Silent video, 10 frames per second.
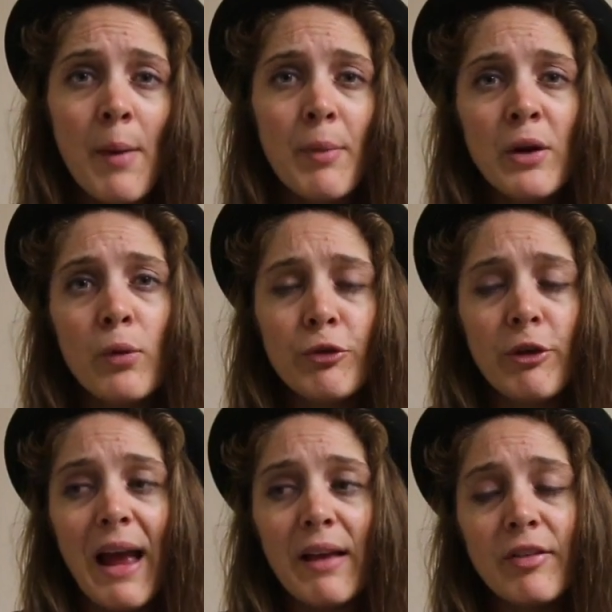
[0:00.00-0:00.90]
but it
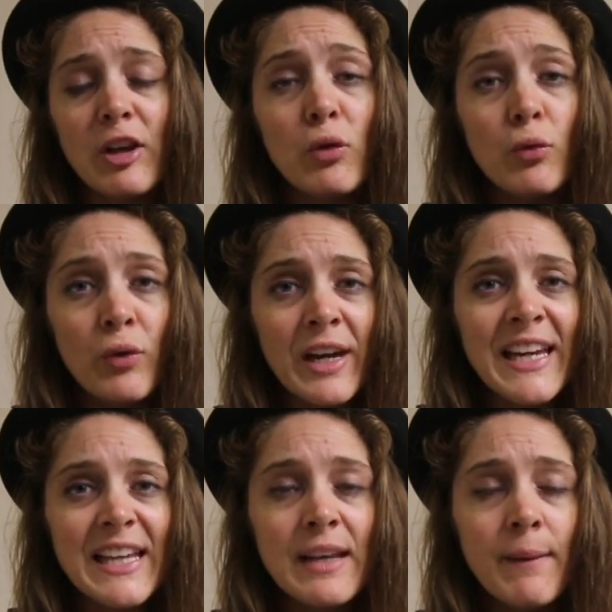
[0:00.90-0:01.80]
also has the
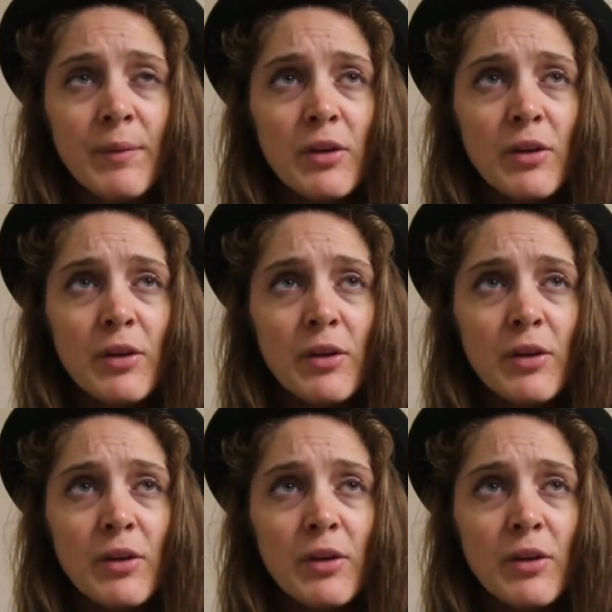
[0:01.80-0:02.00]
green,